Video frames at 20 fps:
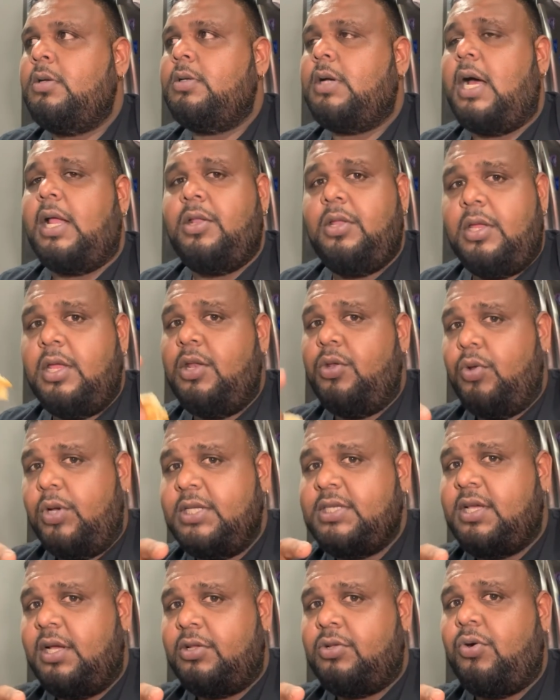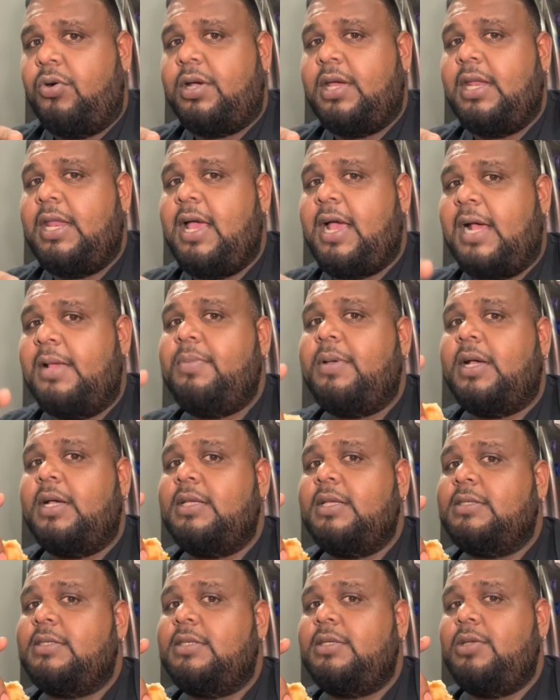And you know it's good cooking, eh, guys,
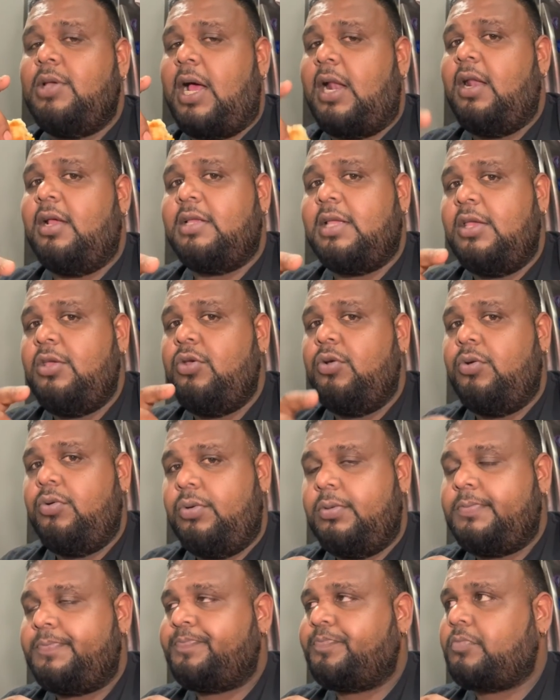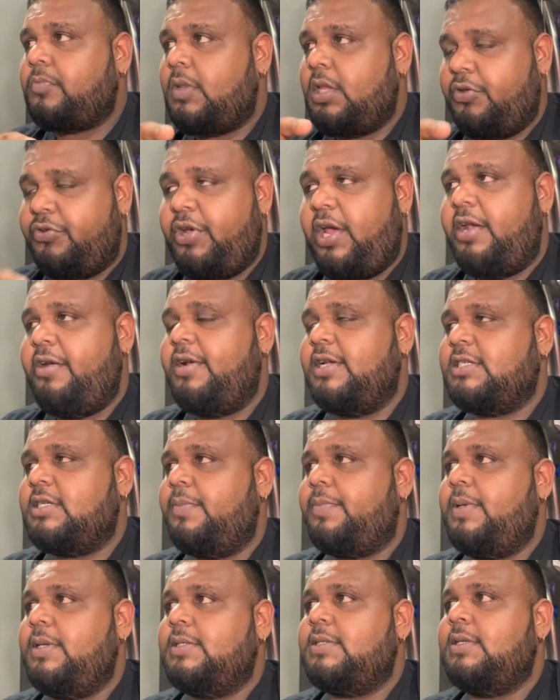because a lot of you try the
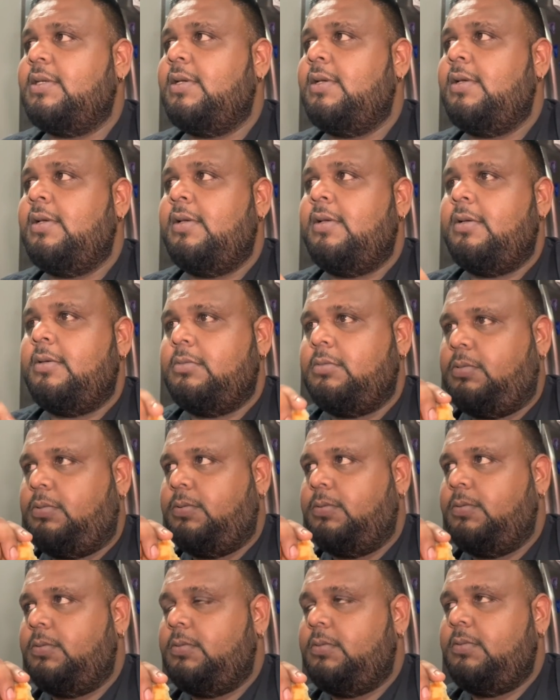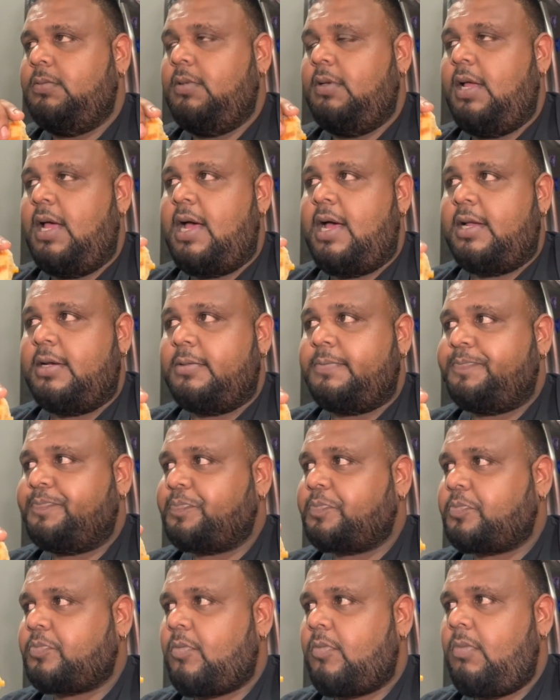recipes. And
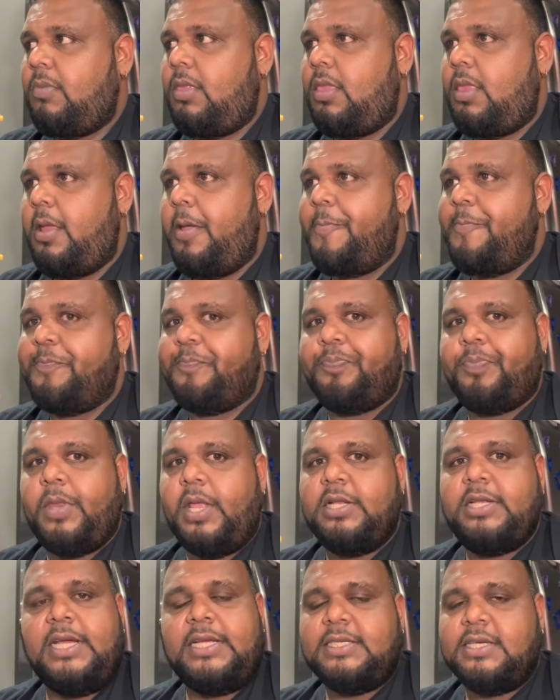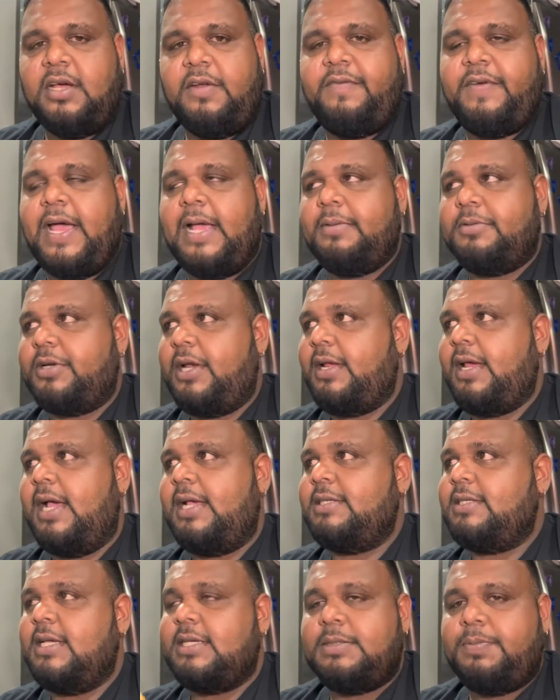it does good vibes, right,
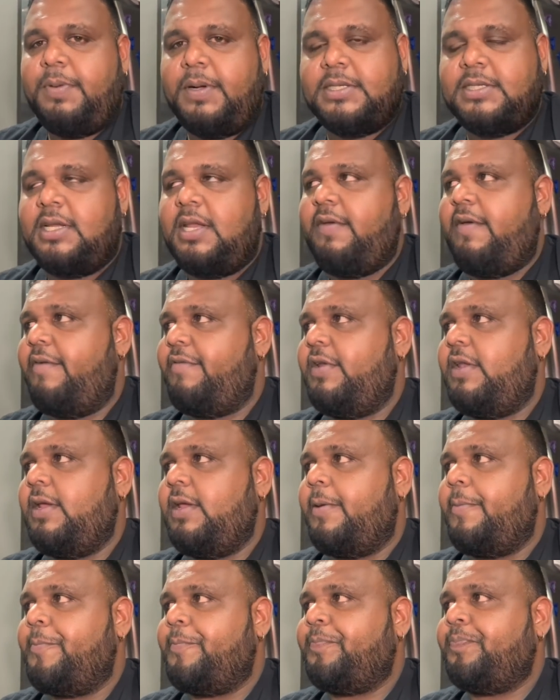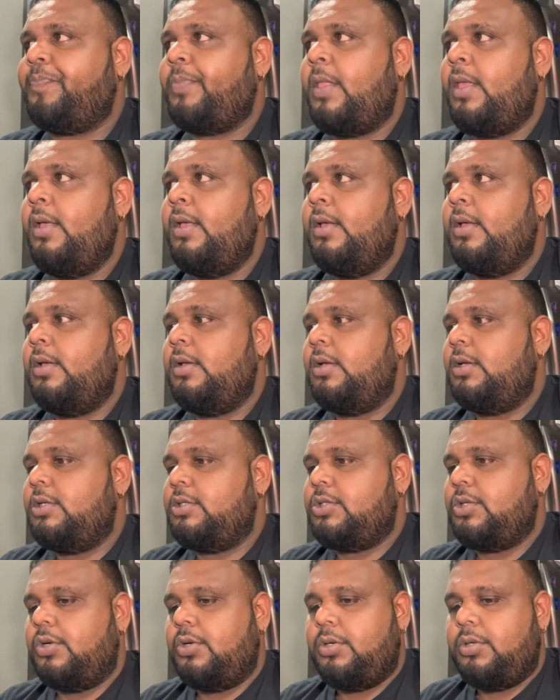guys? That's positive everything.
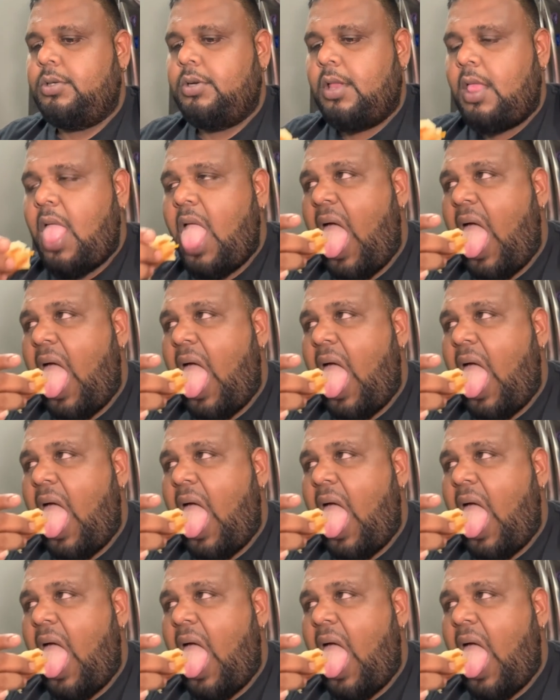So...